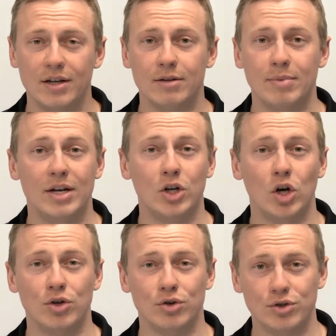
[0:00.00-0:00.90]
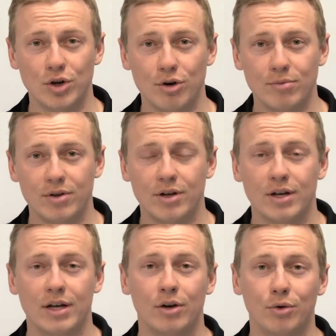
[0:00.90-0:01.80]
depending on your scope
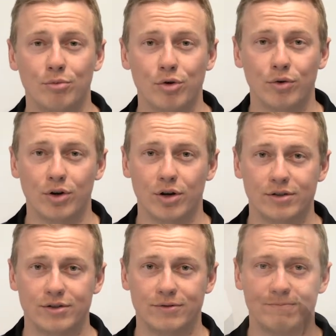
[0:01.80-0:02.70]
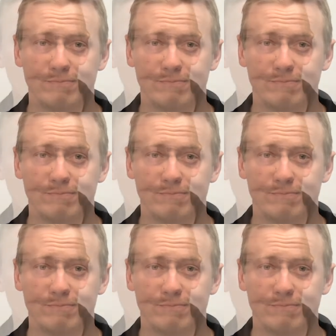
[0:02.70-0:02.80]
and local protocols.